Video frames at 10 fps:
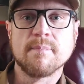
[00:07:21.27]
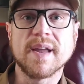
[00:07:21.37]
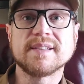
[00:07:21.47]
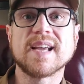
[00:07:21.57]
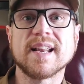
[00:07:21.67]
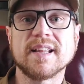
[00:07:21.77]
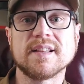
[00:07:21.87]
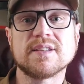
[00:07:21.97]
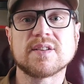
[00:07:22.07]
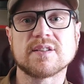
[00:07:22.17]
Maintaining
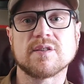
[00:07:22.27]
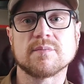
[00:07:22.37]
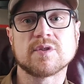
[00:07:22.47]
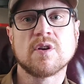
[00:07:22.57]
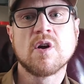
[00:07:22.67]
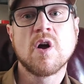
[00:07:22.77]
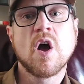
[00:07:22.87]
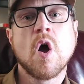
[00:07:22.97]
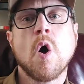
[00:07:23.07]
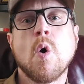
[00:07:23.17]
these systems
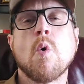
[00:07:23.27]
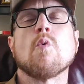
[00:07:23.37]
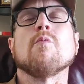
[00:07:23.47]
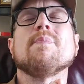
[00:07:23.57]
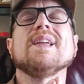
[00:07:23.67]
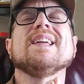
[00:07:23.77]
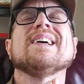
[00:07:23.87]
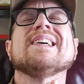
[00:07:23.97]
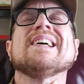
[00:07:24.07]
will be